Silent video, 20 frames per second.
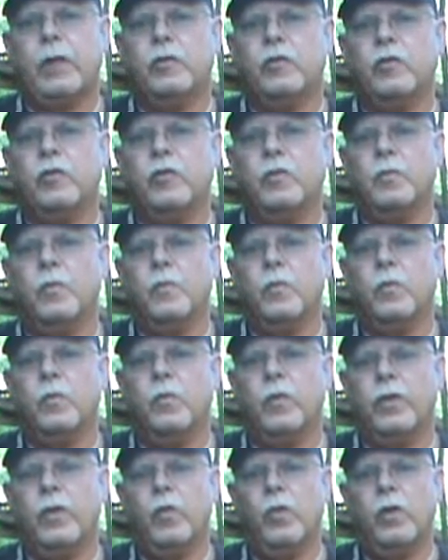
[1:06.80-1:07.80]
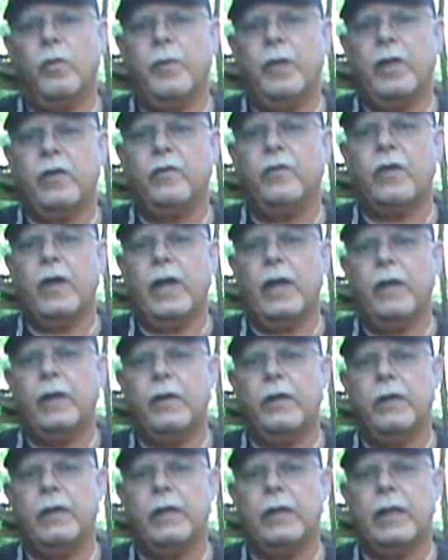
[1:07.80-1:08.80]
just when they want to make a
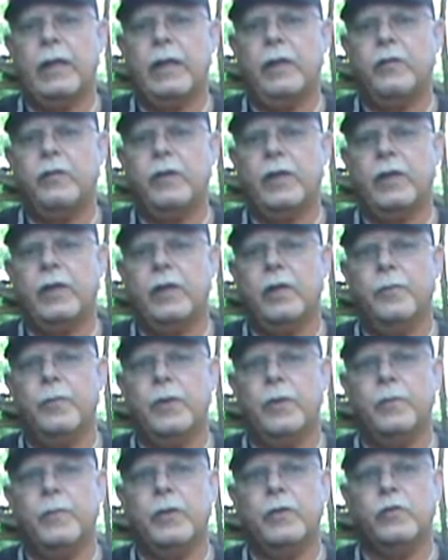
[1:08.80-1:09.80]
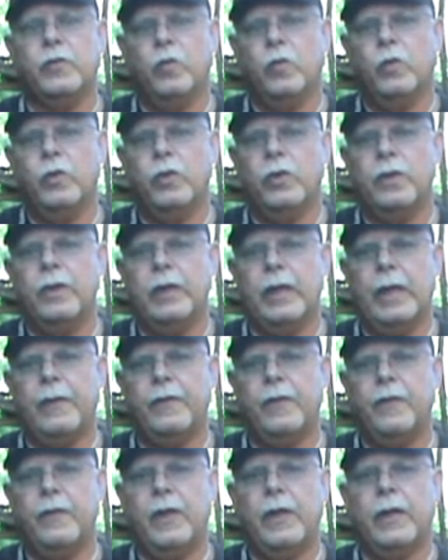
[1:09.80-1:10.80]
fire is they get a big piece of wood and
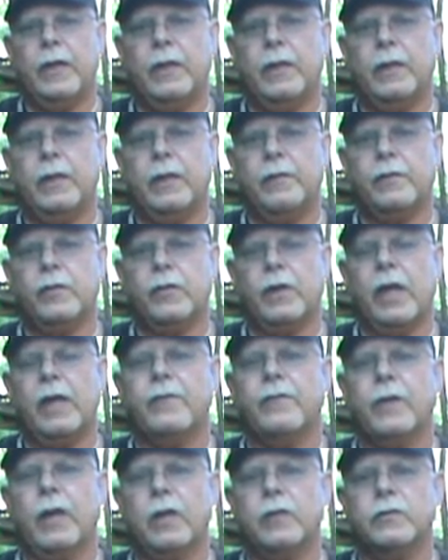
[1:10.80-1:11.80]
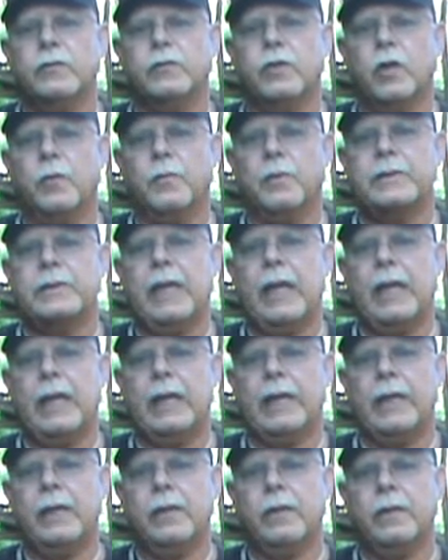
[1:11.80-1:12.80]
then they get their knife out and start
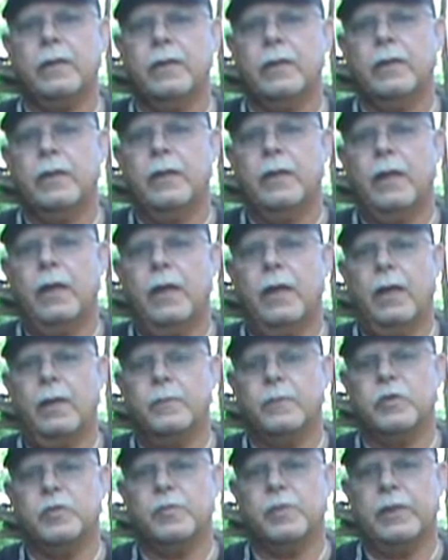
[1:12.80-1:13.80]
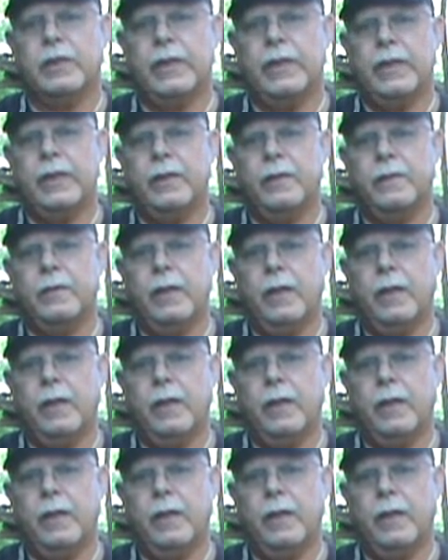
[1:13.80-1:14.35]
batoning it, splitting it,